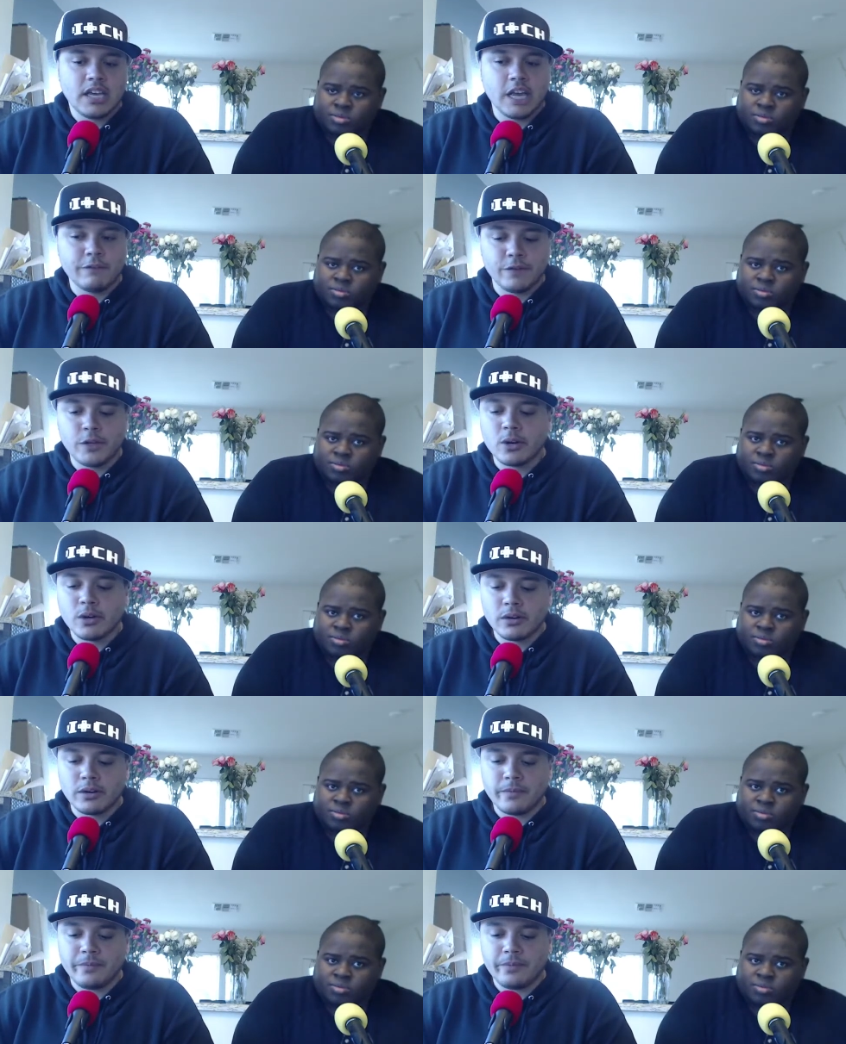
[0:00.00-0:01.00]
Speaker 1: If you're
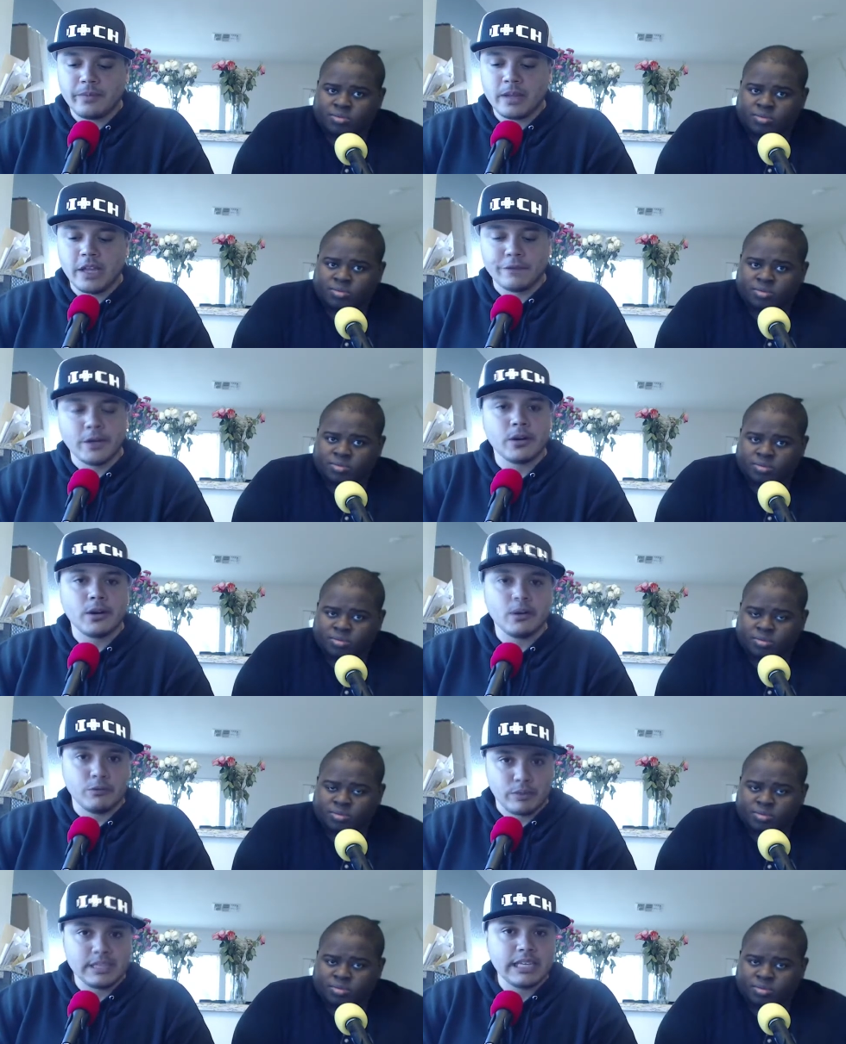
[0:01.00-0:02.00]
if you're
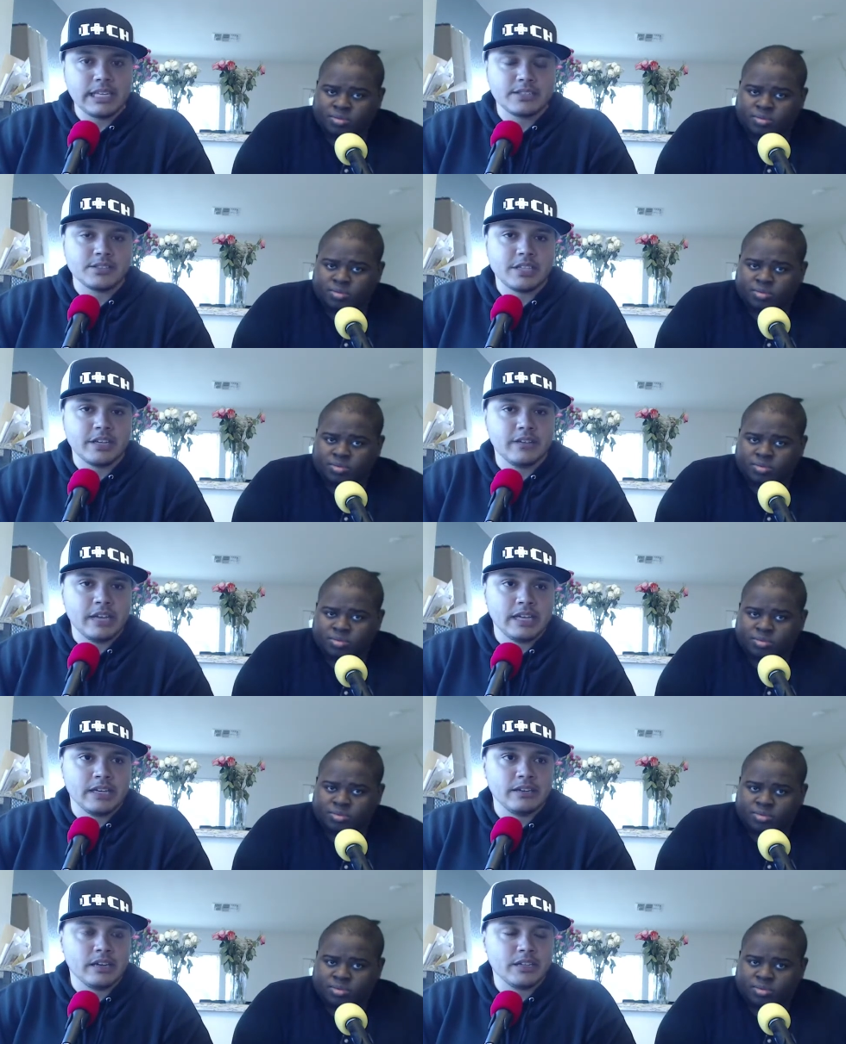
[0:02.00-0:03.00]
really interested
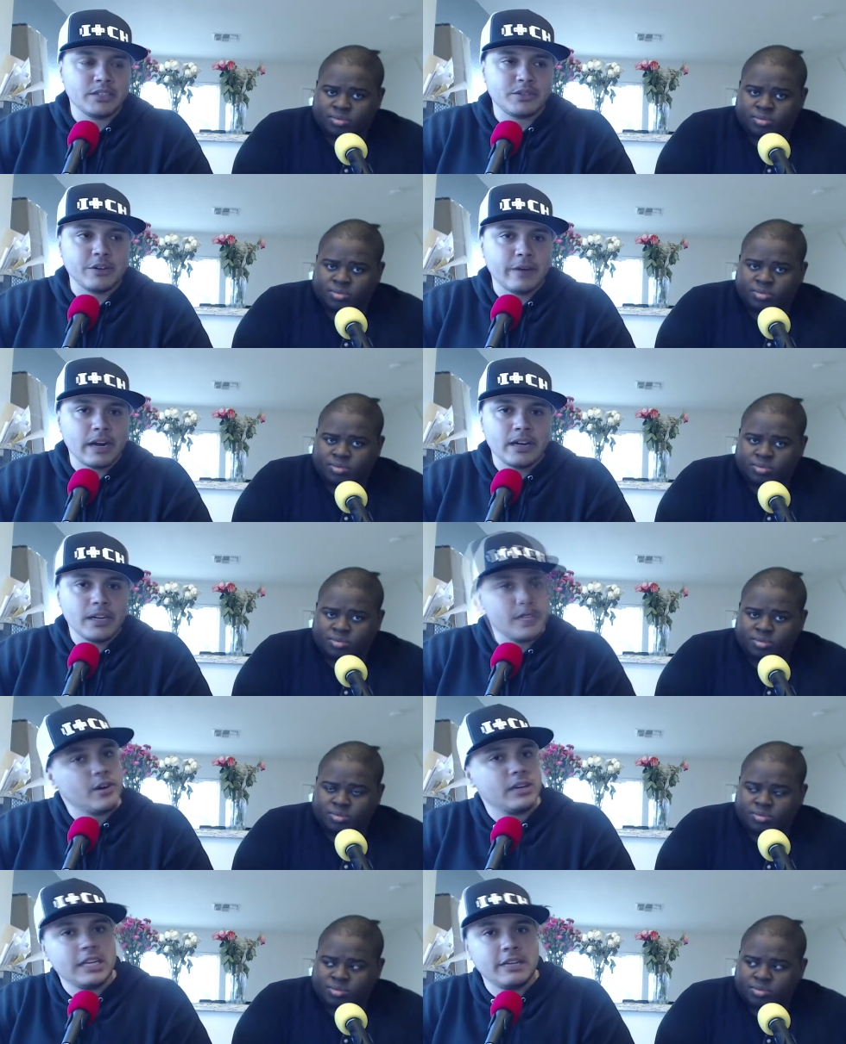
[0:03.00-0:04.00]
in Street Fighter, you
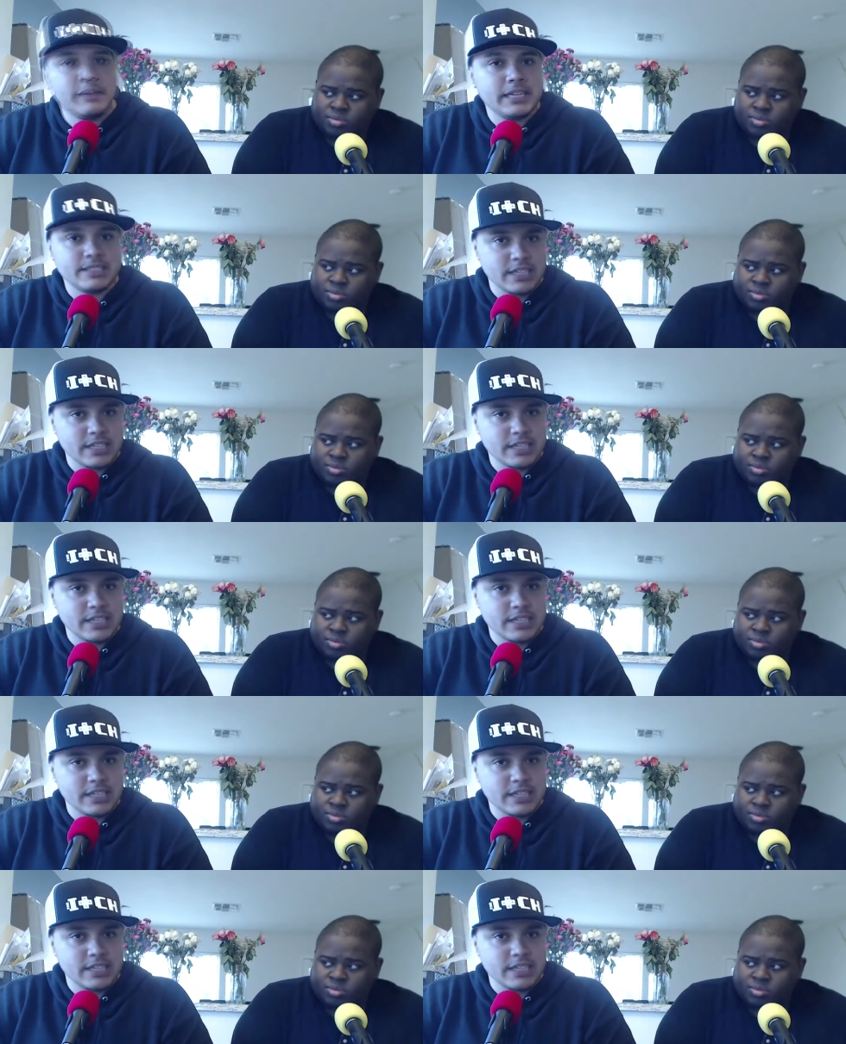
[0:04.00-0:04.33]
don't need me to